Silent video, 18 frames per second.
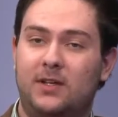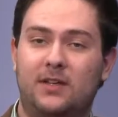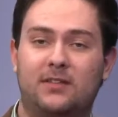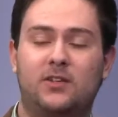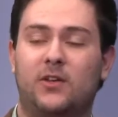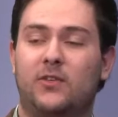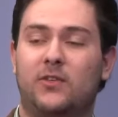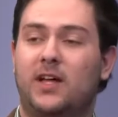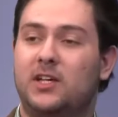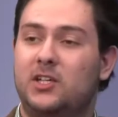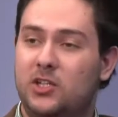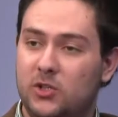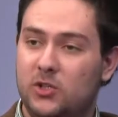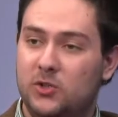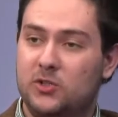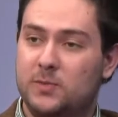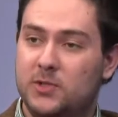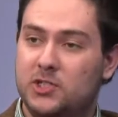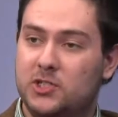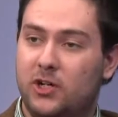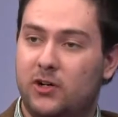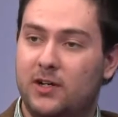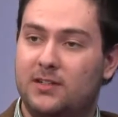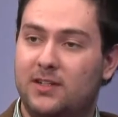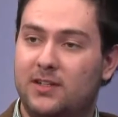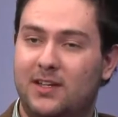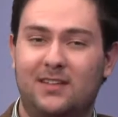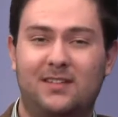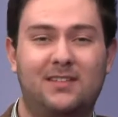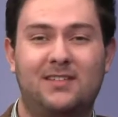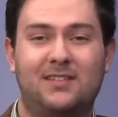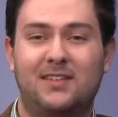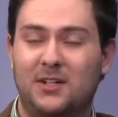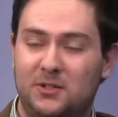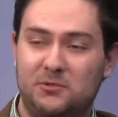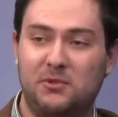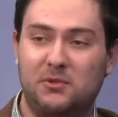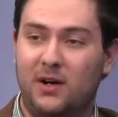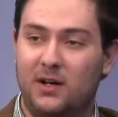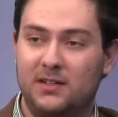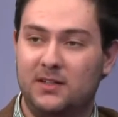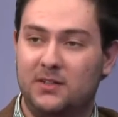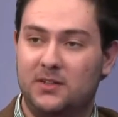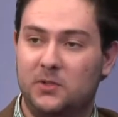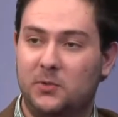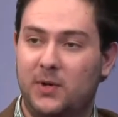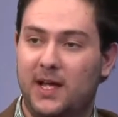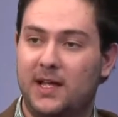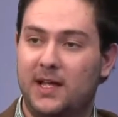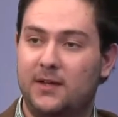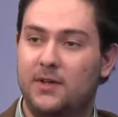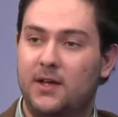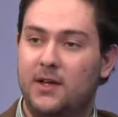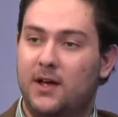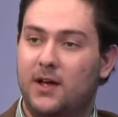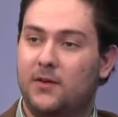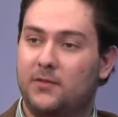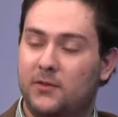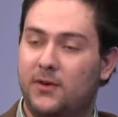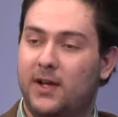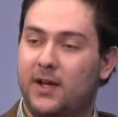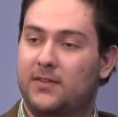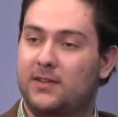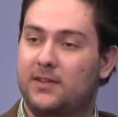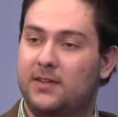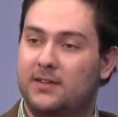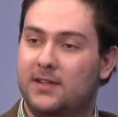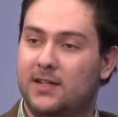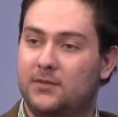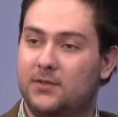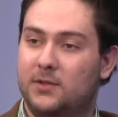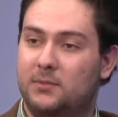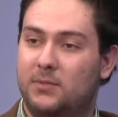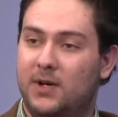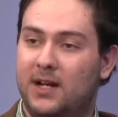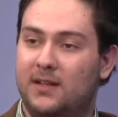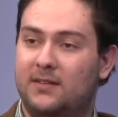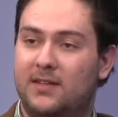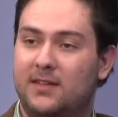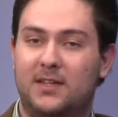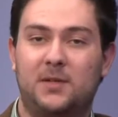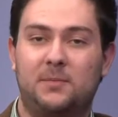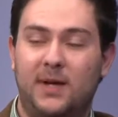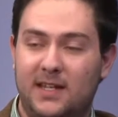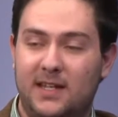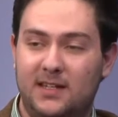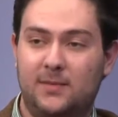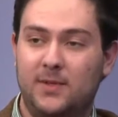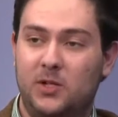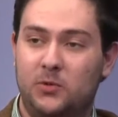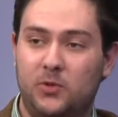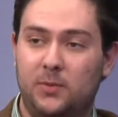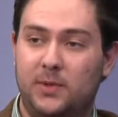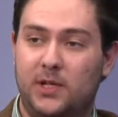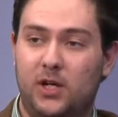He's got that huge majority. He's still riding the wave of the fact that he delivered Brexit. The pandemic will be